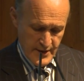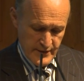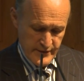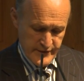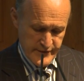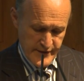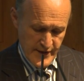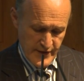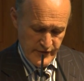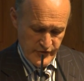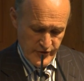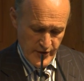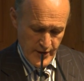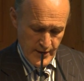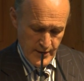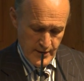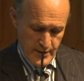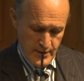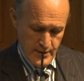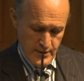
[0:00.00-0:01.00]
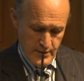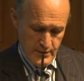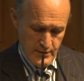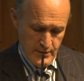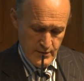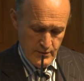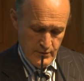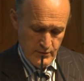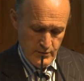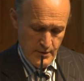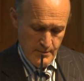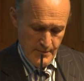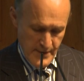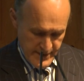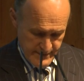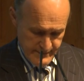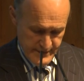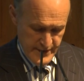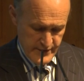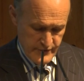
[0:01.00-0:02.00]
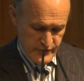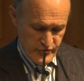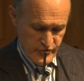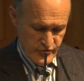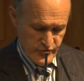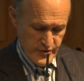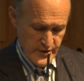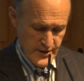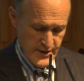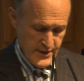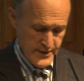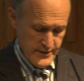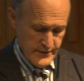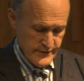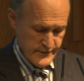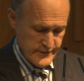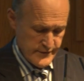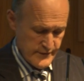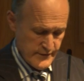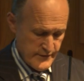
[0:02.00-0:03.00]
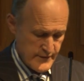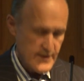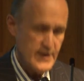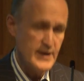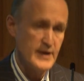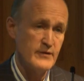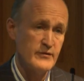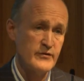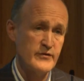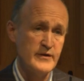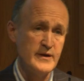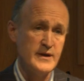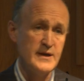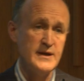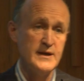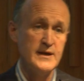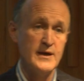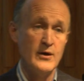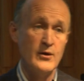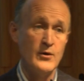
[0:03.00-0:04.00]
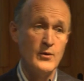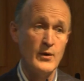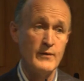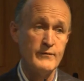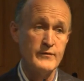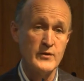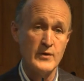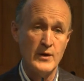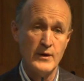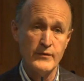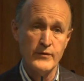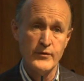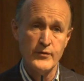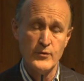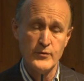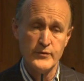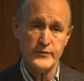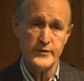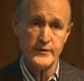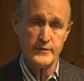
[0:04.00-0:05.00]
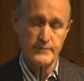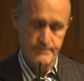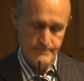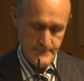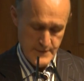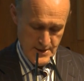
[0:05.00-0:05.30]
Sasha Romanovich is the CEO of Grant Thornton,